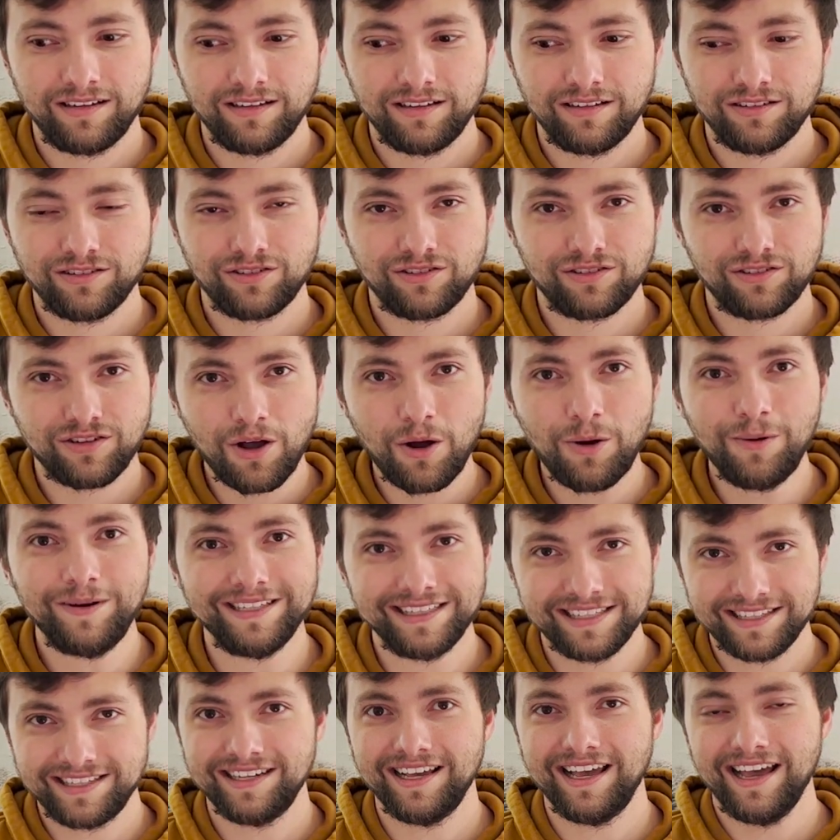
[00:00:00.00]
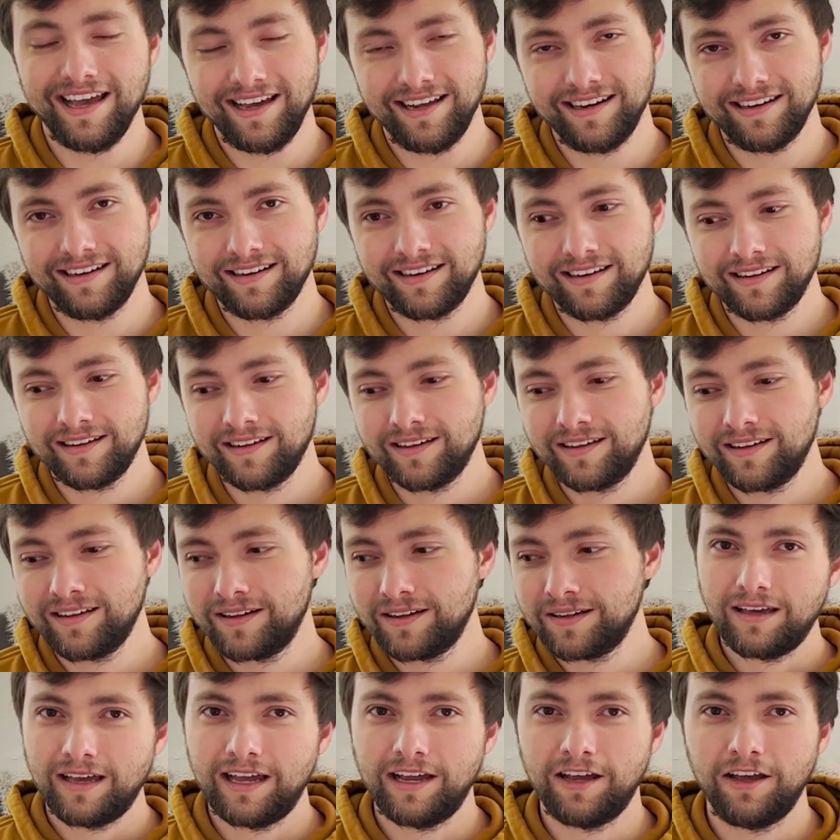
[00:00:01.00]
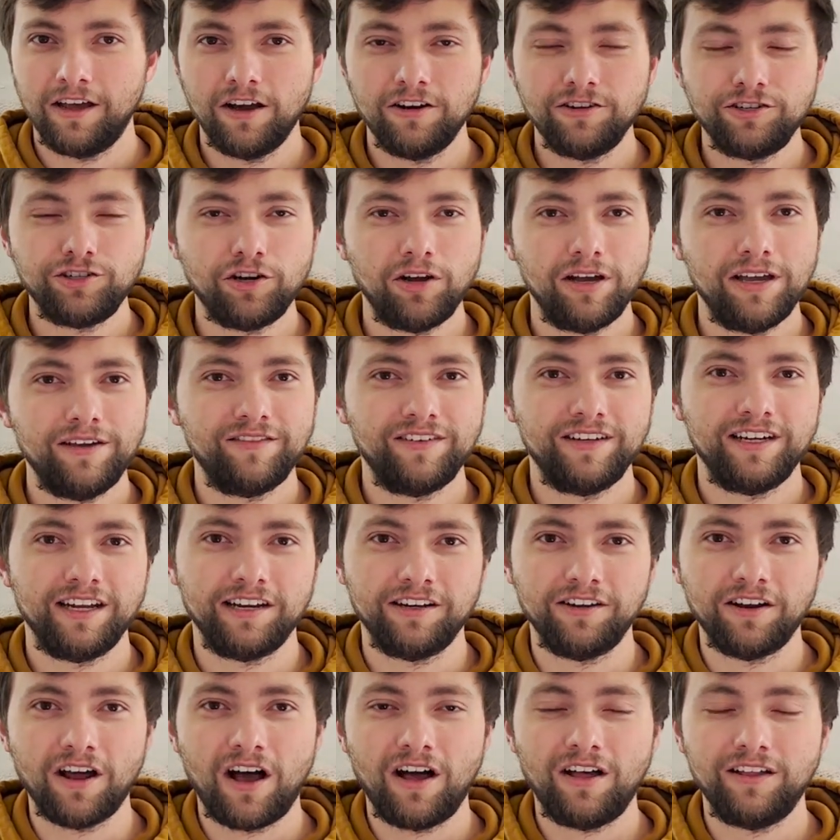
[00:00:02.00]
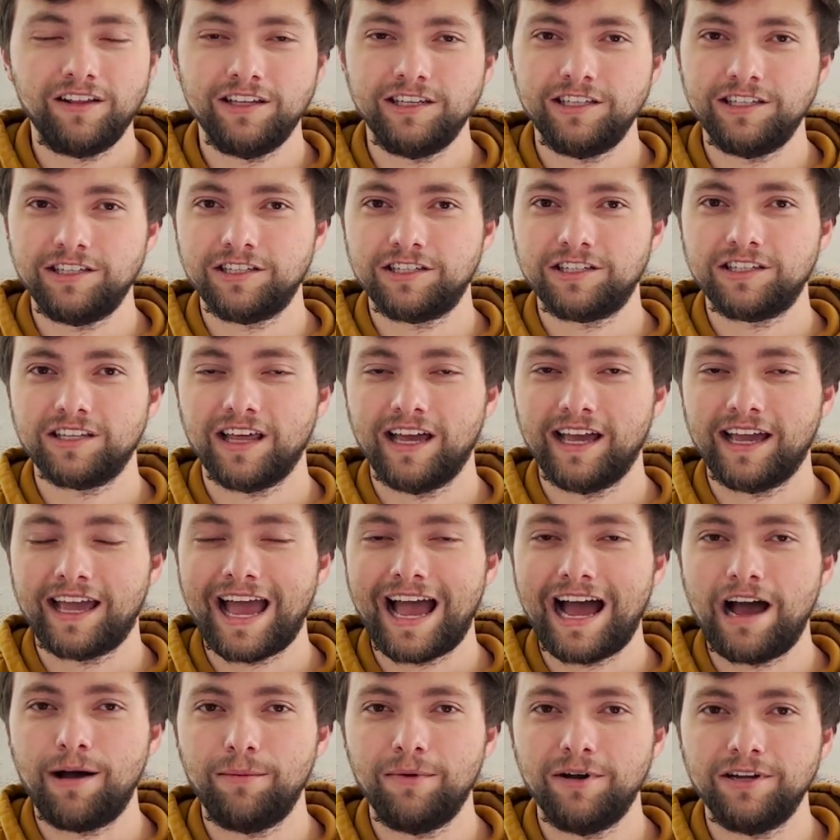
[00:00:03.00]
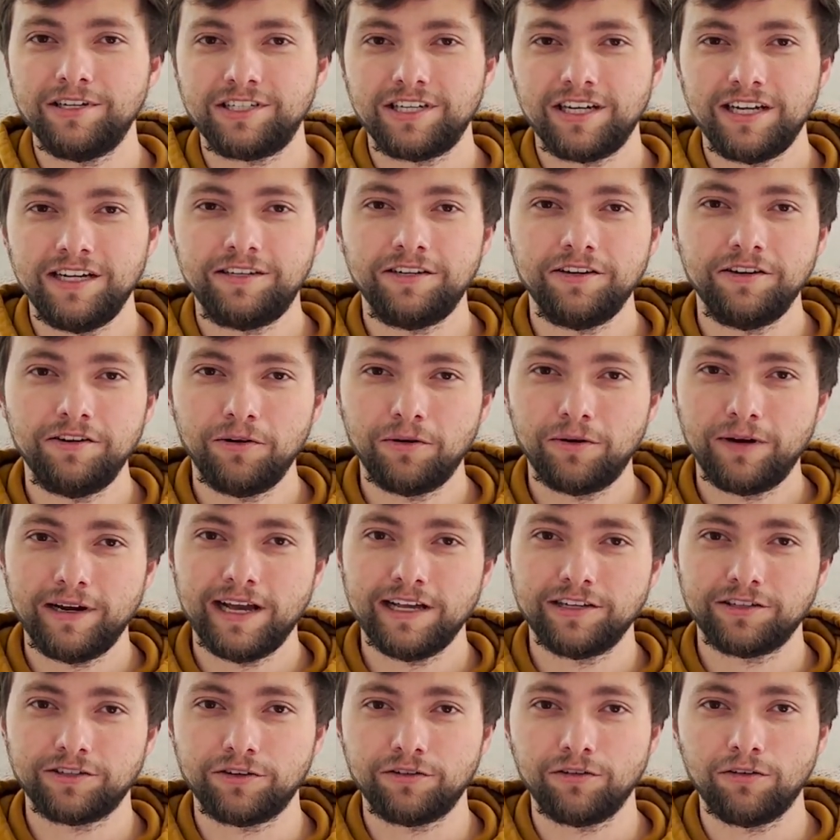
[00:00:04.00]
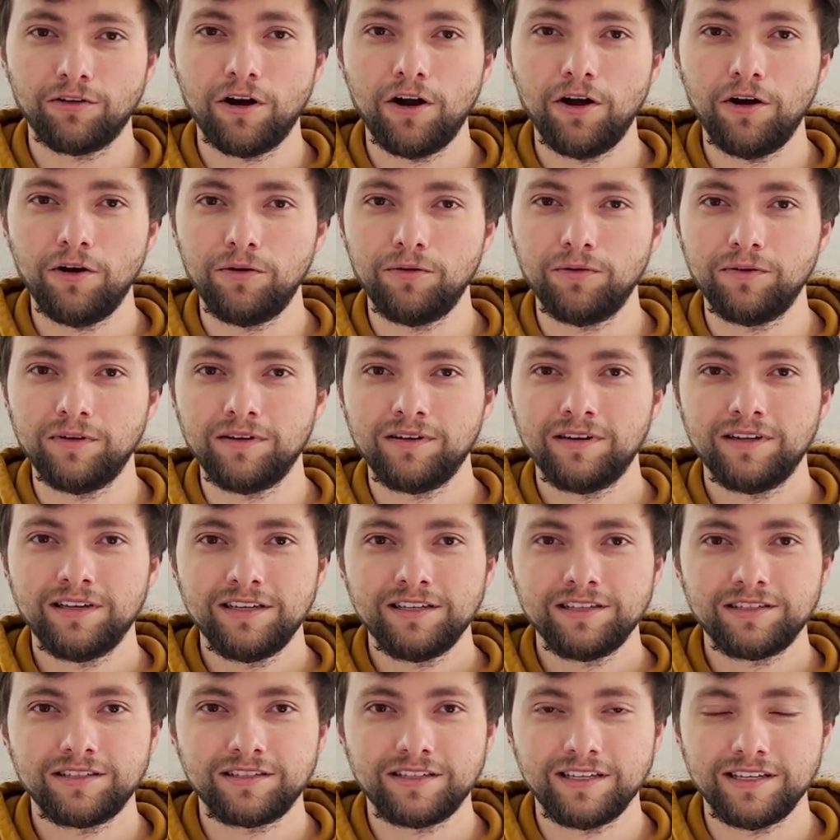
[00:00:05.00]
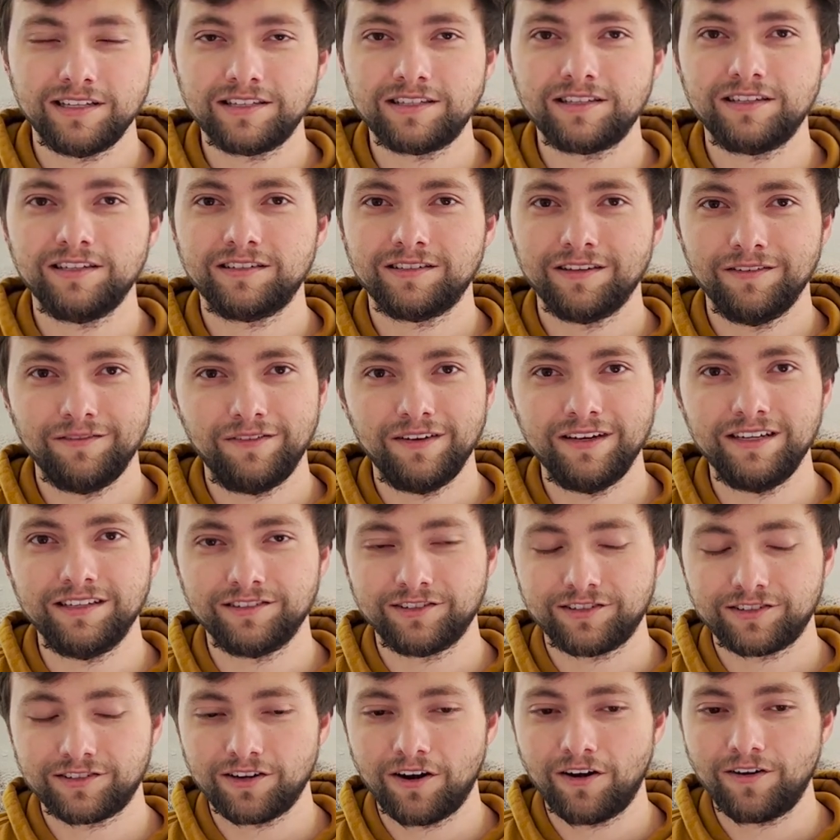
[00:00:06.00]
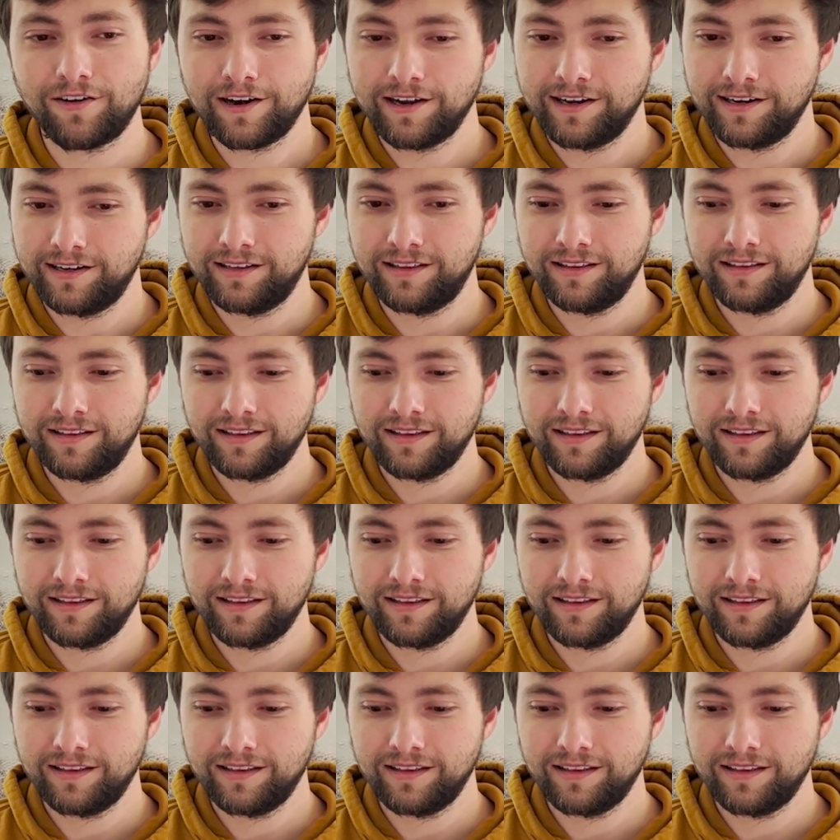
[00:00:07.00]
So insane. And Gojo even acknowledged, like, how much Itadori has grown since this event started.